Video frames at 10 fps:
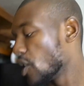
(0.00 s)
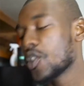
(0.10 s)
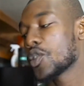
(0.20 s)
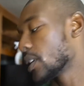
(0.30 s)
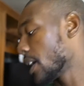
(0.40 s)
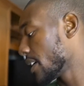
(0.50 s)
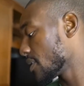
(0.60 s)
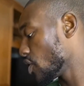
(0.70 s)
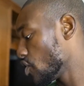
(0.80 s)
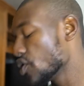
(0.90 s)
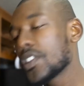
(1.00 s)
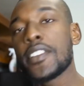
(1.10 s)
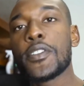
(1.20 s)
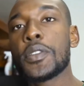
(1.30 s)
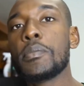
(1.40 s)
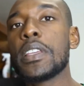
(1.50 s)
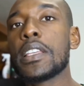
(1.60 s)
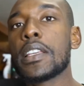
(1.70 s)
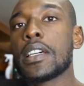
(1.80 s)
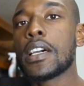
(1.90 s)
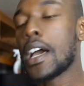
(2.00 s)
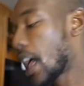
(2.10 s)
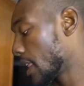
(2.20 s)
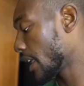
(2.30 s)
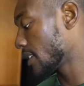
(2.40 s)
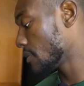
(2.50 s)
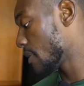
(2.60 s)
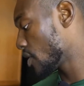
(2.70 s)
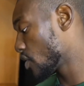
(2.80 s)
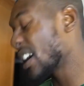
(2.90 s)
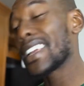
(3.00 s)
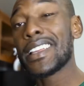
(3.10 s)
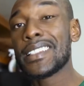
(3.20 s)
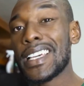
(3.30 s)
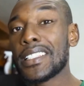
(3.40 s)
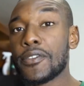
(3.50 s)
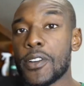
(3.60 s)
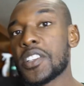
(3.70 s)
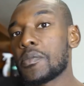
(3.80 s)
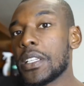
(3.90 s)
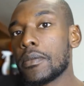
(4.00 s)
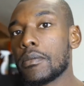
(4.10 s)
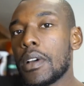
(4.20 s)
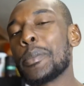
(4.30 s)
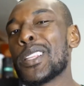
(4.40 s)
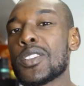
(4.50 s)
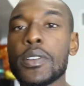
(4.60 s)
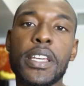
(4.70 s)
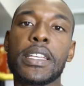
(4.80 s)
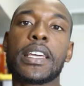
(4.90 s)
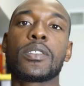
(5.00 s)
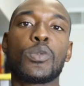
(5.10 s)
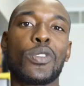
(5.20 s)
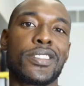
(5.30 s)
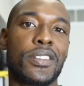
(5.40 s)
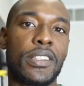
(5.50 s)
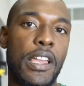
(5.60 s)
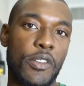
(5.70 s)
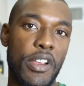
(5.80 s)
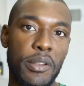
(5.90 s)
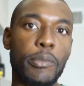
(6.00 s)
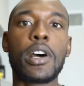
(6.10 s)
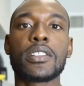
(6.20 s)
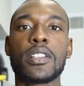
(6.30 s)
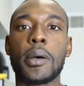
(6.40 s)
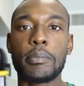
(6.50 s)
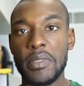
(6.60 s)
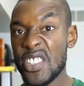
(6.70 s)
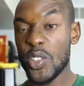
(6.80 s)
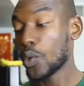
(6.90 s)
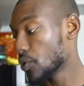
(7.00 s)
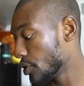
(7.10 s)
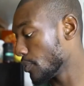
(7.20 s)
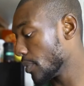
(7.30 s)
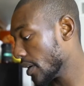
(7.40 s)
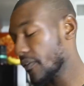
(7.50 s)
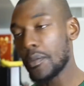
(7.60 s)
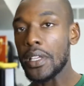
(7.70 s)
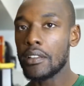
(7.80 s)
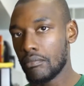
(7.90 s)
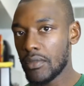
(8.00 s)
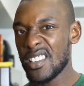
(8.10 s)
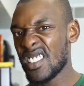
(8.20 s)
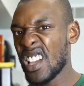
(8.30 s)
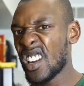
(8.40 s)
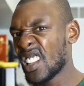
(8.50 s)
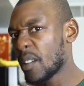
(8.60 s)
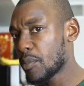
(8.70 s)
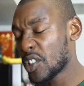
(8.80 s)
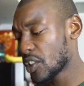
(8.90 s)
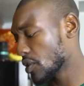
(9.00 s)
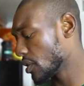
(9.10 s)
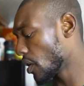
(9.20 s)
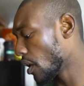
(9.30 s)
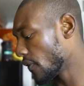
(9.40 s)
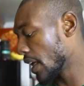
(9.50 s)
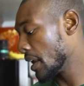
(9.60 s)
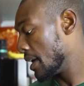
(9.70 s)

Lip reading: So guys, usually for the meat, I like to make sure I get deli fresh meat. I mean, it's okay to get the ones that are like already boxed up. It's cool too, but for me, this is kind of like particular and all of that.